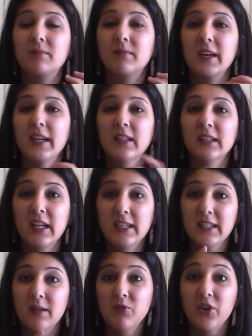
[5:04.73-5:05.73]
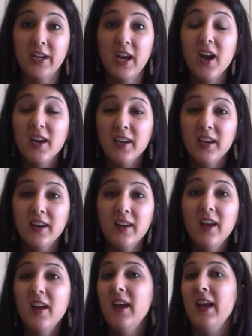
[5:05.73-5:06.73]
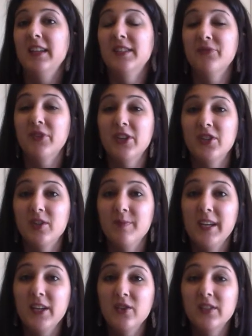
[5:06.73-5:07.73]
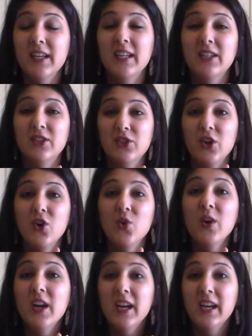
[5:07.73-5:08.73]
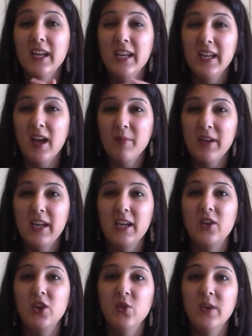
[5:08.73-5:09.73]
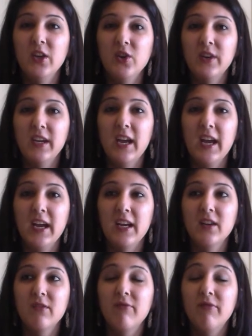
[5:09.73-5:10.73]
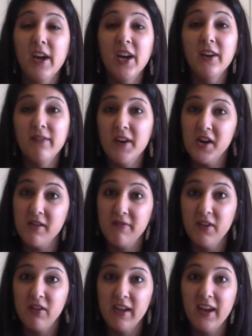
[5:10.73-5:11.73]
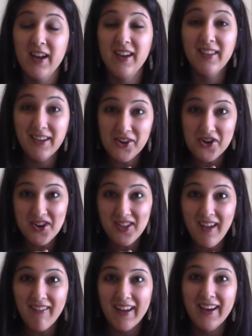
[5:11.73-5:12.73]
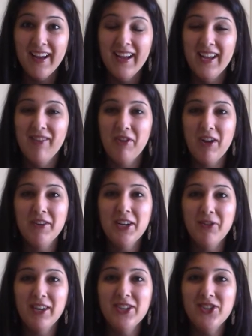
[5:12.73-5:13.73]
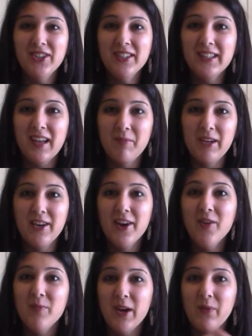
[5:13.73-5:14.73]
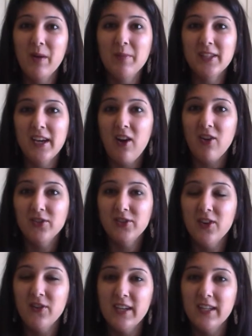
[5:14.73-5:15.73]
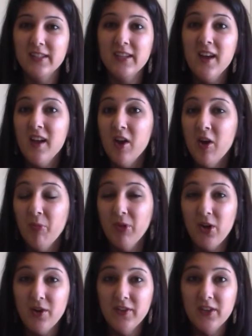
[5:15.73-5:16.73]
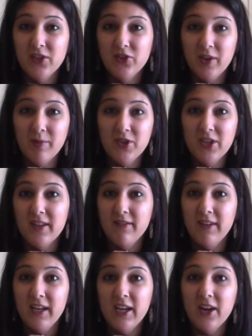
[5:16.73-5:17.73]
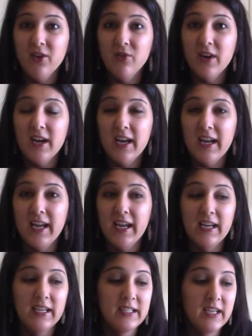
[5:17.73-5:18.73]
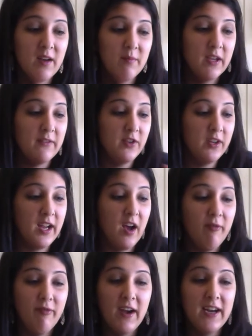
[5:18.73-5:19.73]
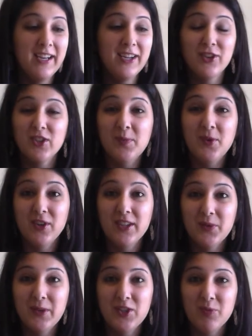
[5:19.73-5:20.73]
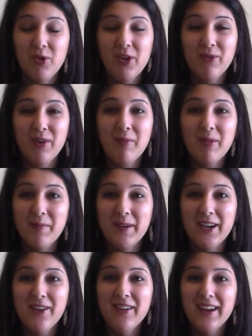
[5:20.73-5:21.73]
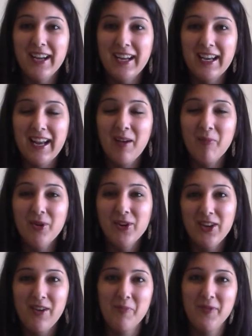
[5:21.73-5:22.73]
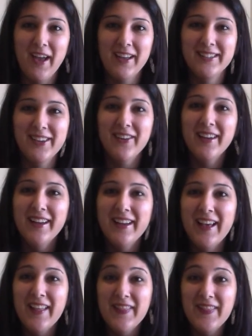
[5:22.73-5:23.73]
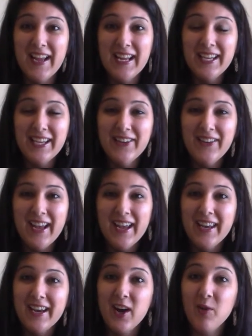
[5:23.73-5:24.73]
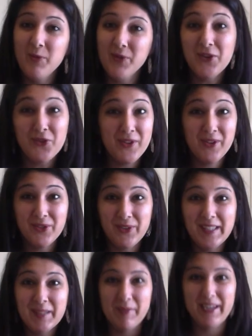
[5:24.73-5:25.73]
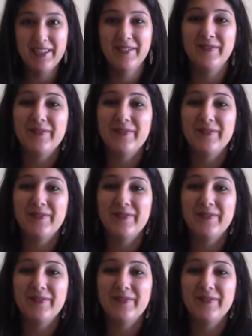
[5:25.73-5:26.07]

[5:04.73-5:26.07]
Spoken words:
like sliced up green onion and some fresh tomatoes, and it's so yummy and ooey gooey and very, very filling. And I think you're gonna love it. If you have any questions, let me know. My website also is below in the description in the video, and if you need help finding your smoky sweet chipotle rub, let me know and I can help hook you up with that. So thank you, and I hope you enjoyed this recipe.